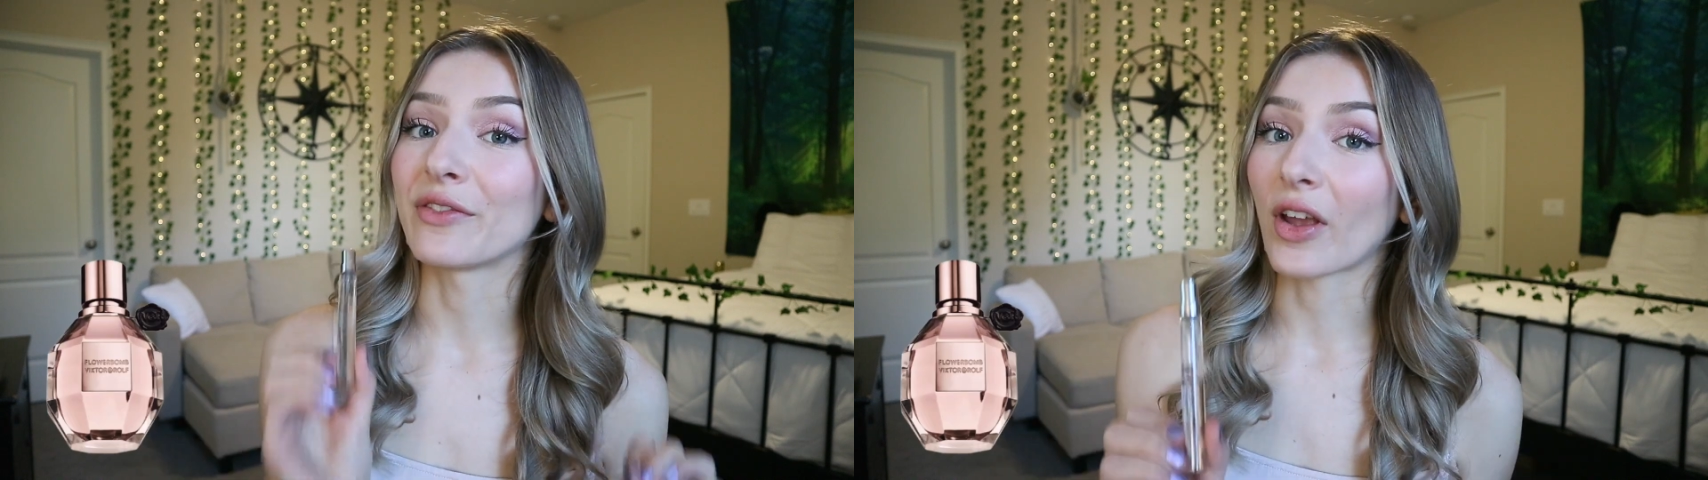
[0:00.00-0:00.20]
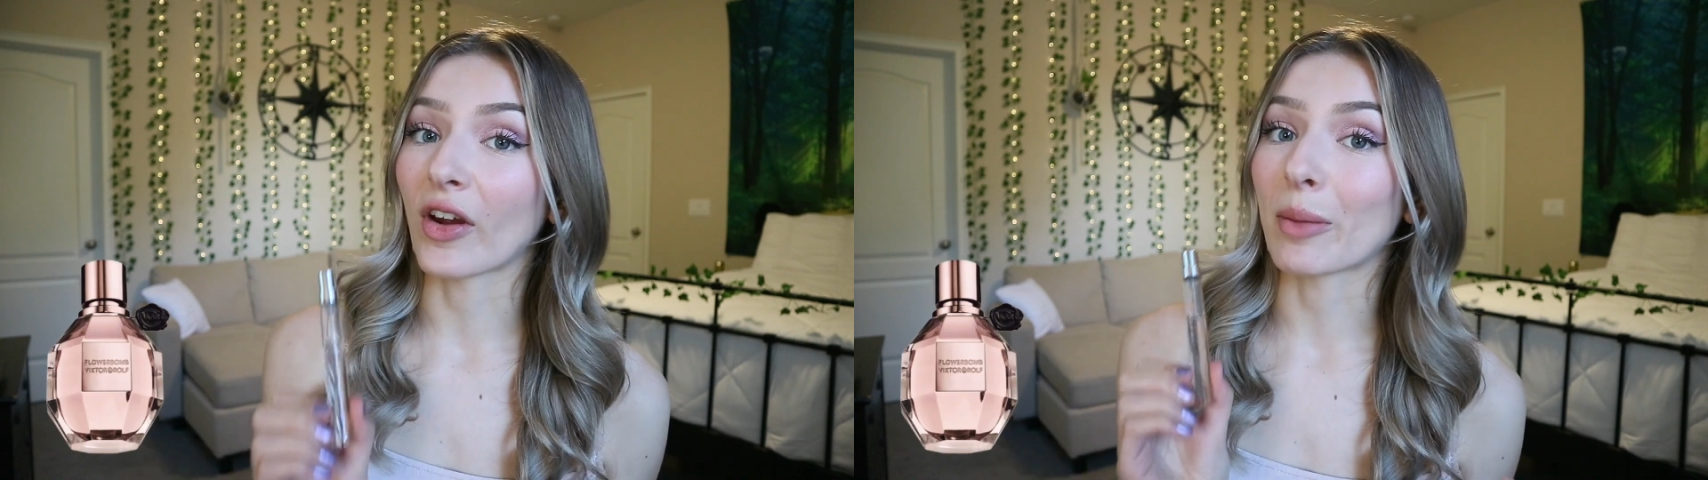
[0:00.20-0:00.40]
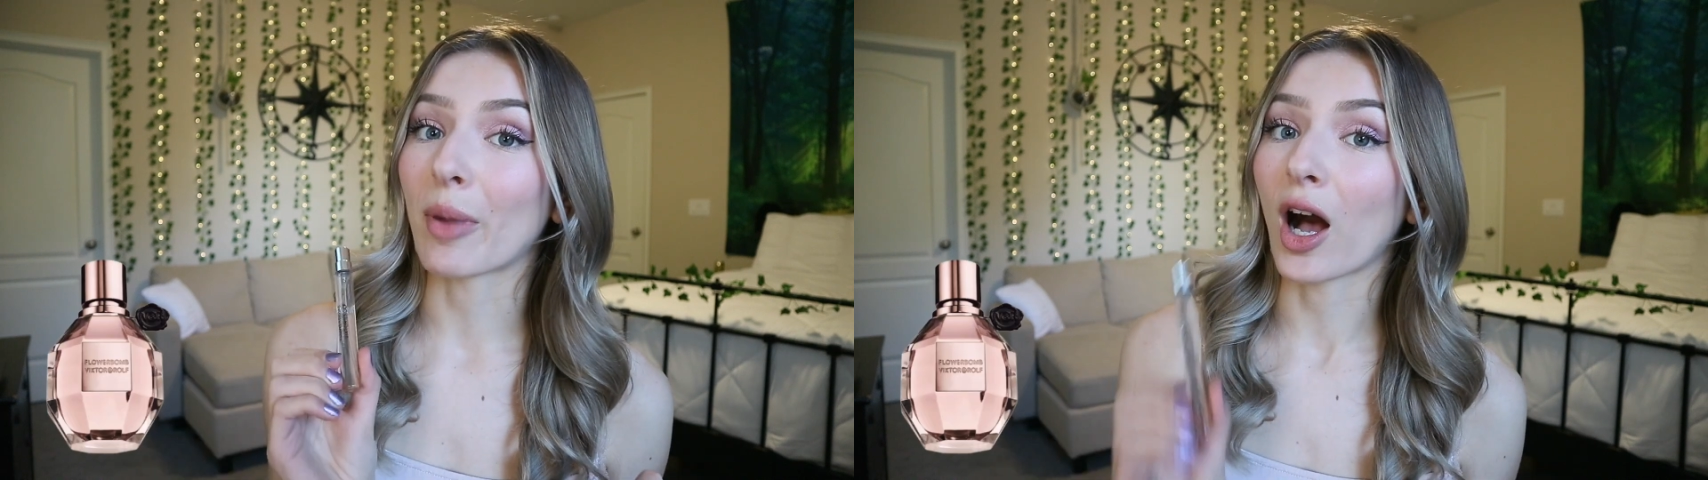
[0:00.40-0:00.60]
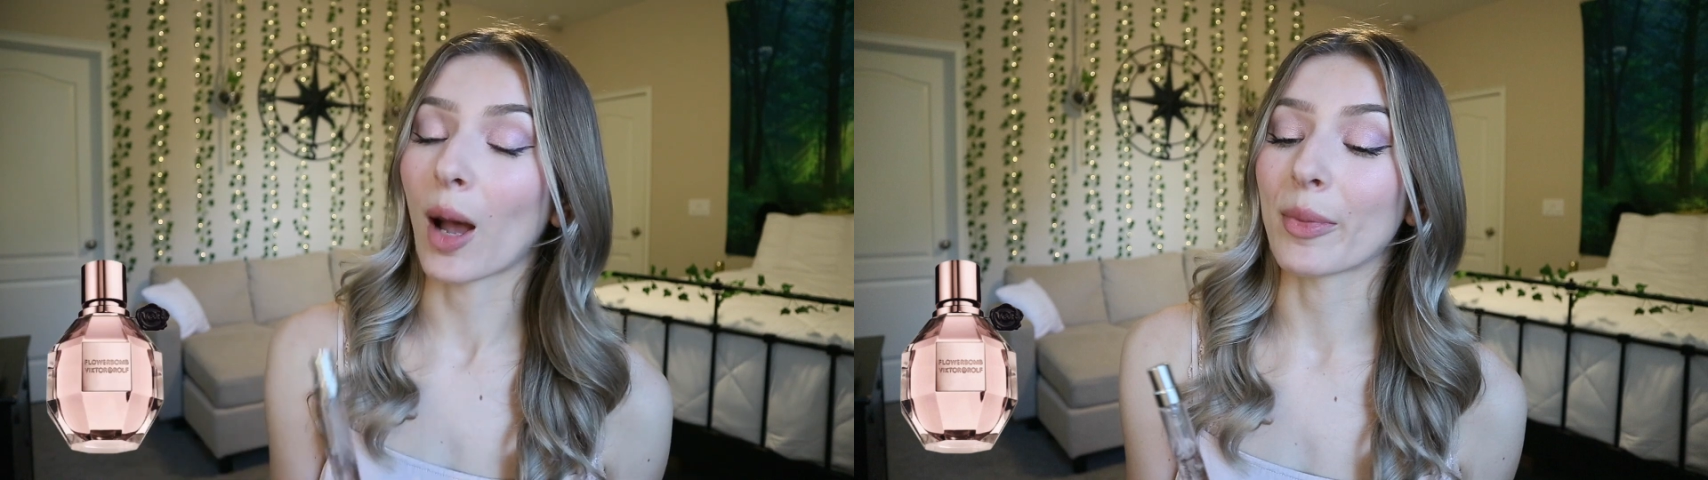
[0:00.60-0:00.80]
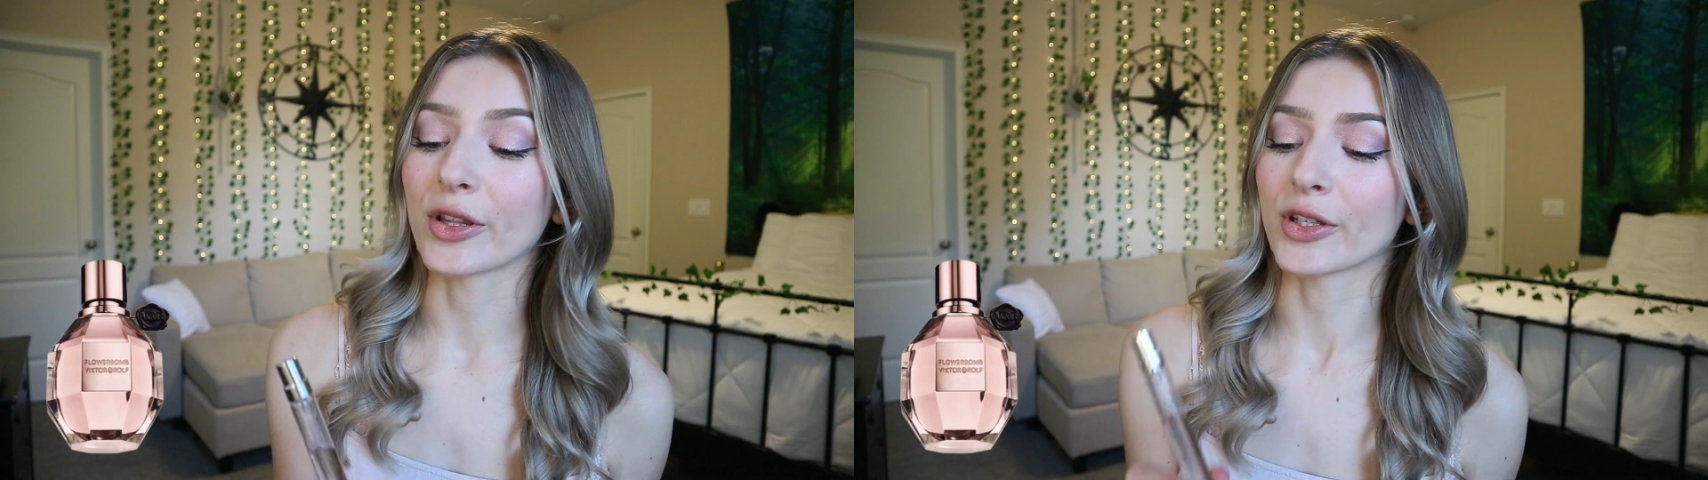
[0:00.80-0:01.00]
very
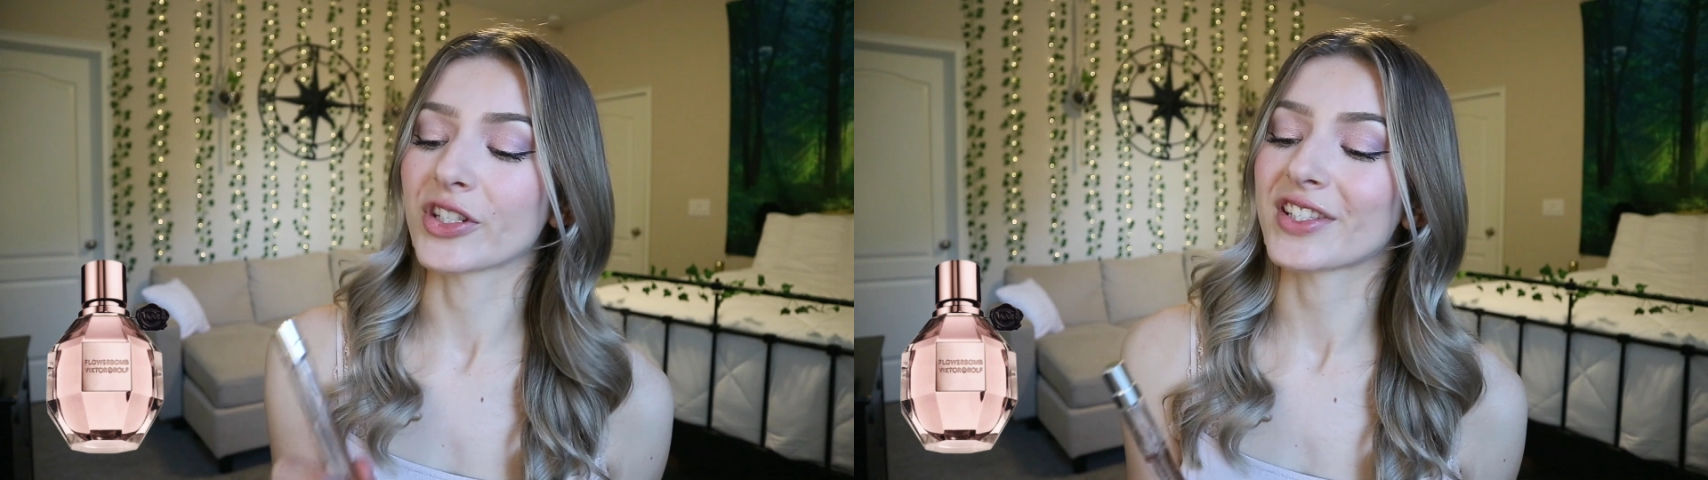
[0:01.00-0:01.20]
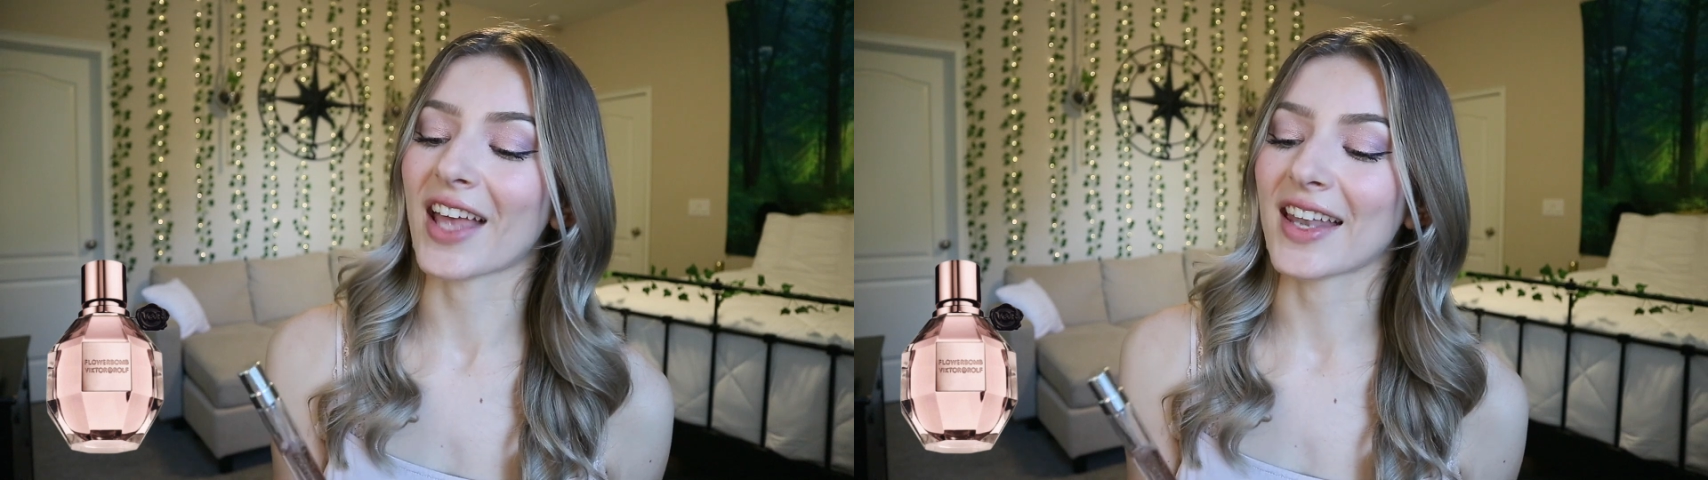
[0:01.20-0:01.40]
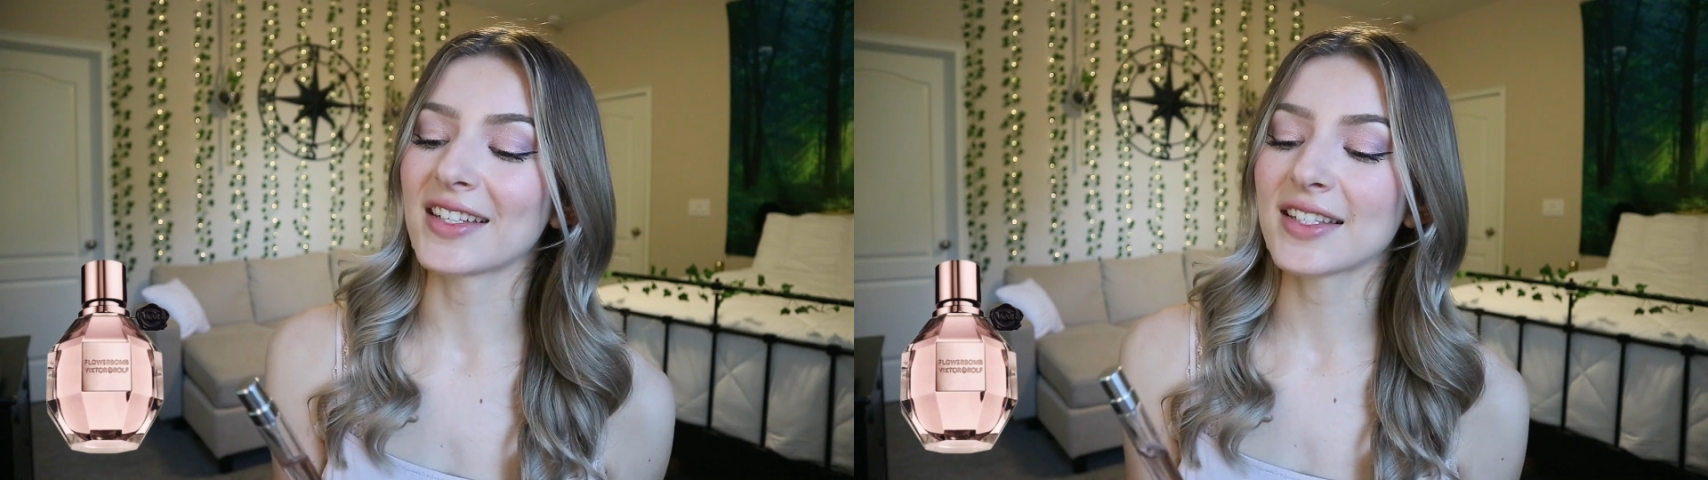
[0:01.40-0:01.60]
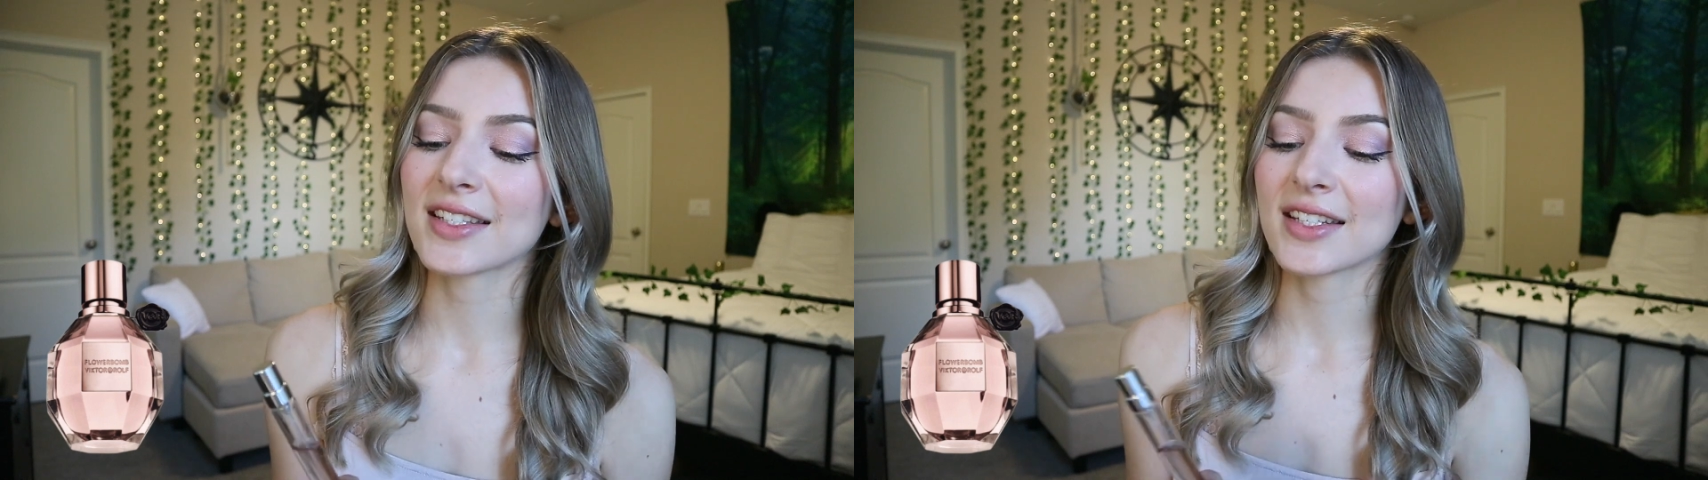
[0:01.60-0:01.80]
popular scent,